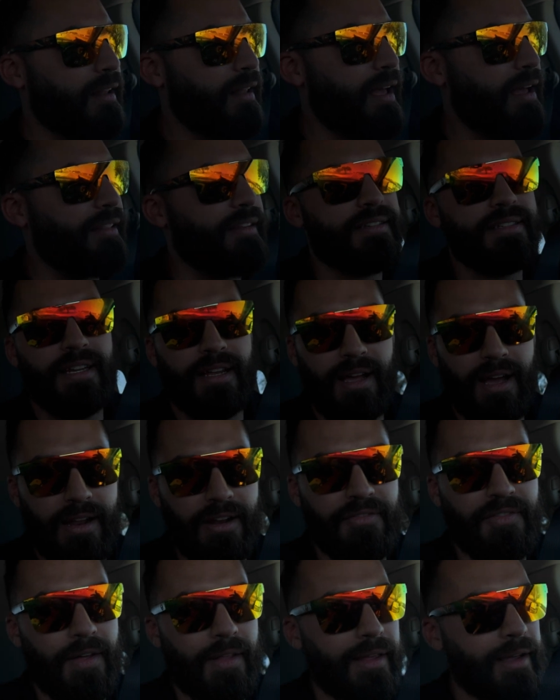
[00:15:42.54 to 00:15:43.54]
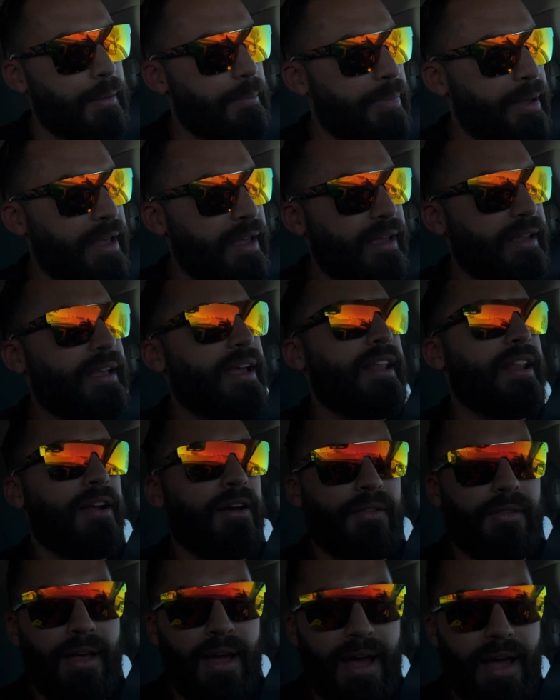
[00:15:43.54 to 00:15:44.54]
gonna lie, this thing kind of felt like a pig getting
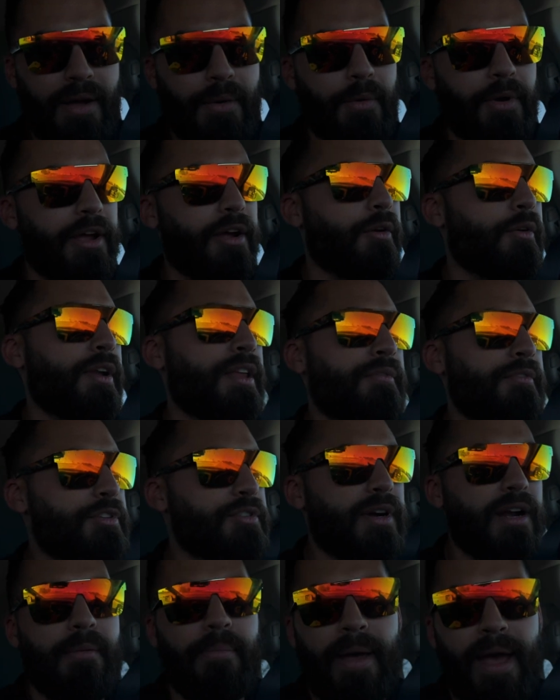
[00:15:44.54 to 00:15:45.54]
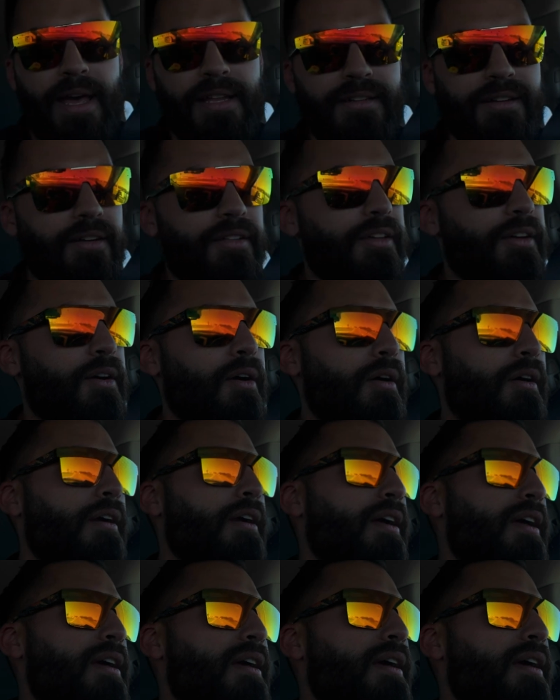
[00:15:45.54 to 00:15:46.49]
on the highway or even trying to pass another car.